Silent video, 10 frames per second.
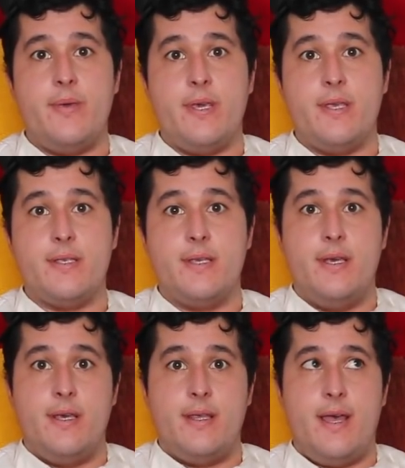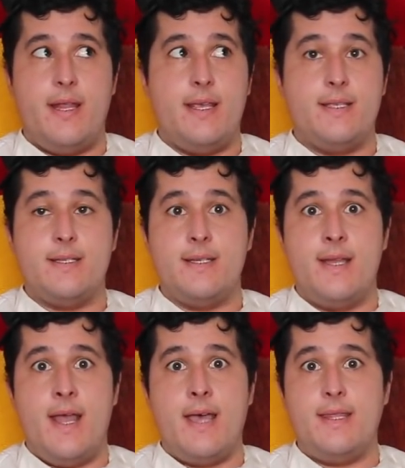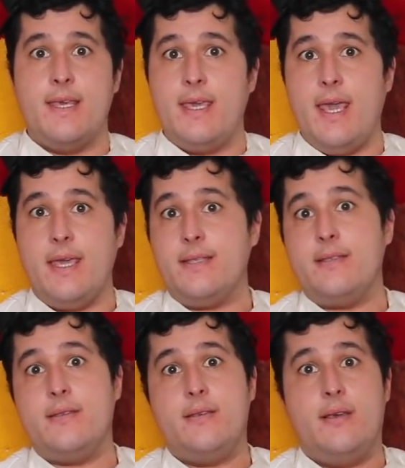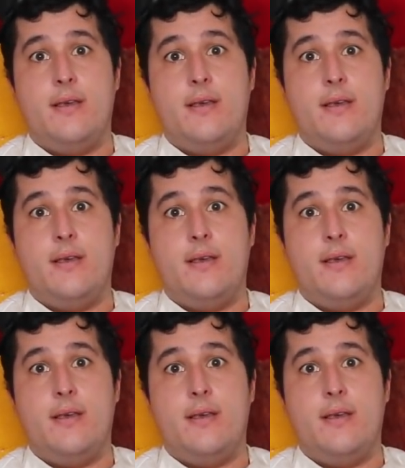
because that is not the case.